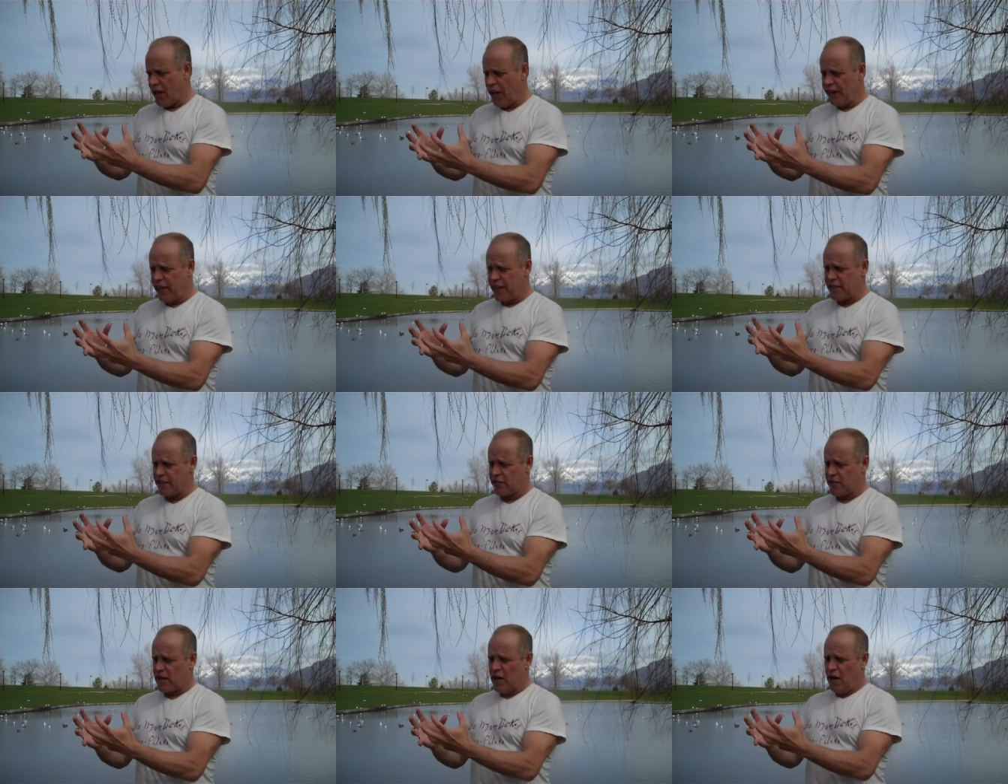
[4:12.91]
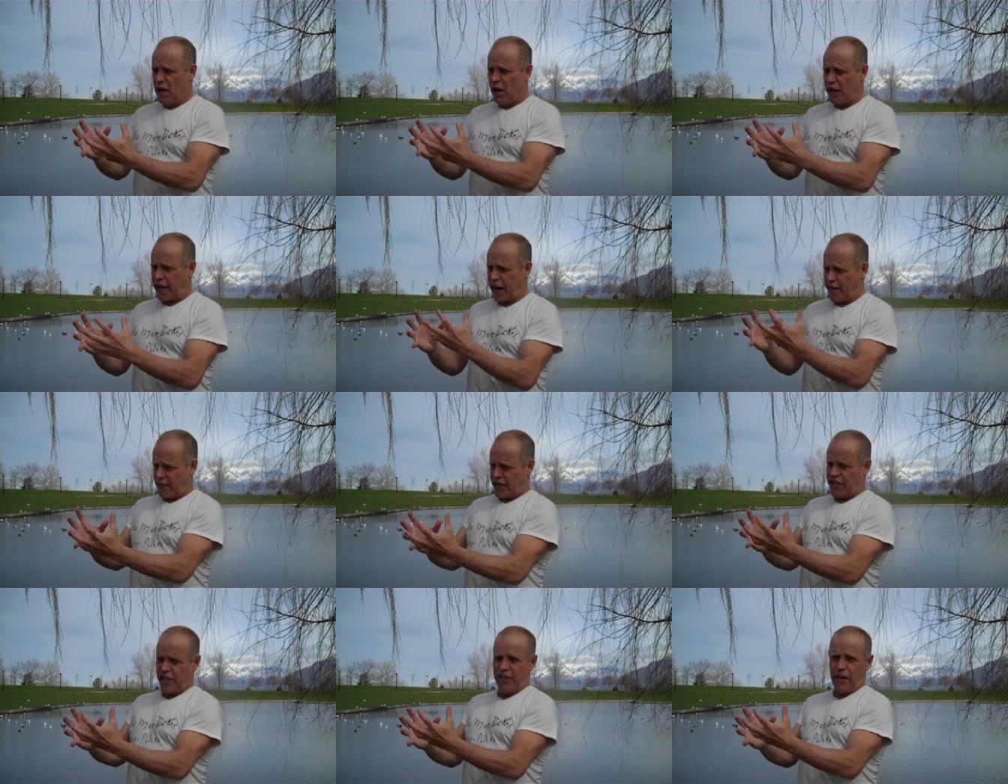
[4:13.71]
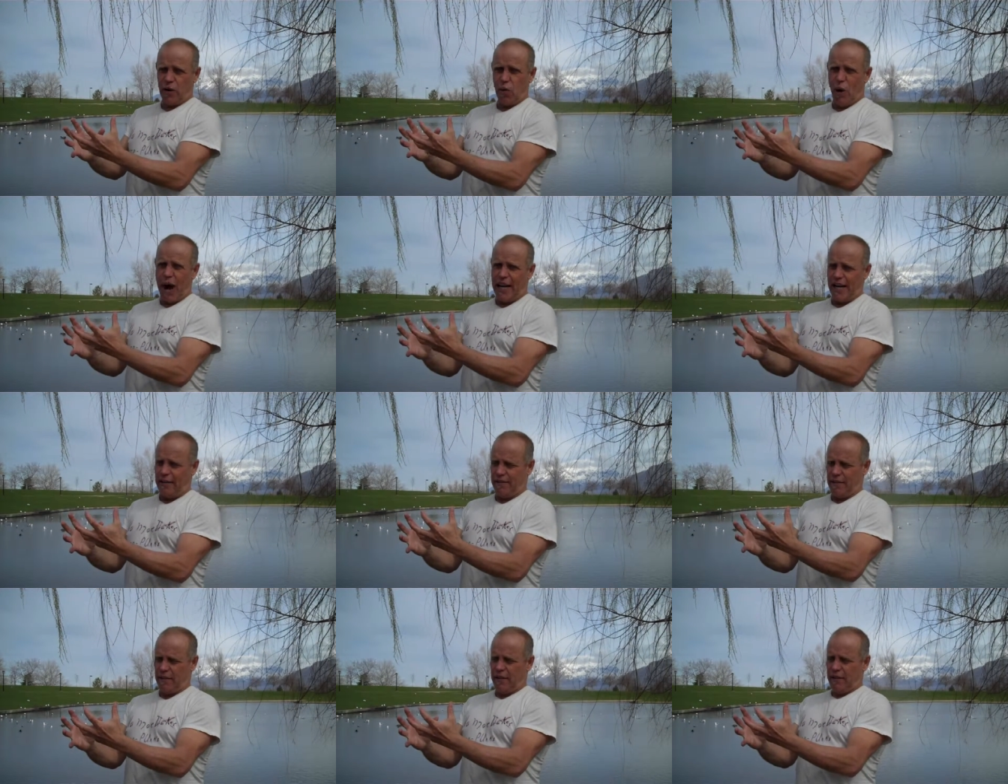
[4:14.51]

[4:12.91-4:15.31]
And they says, okay, they're sitting there waiting.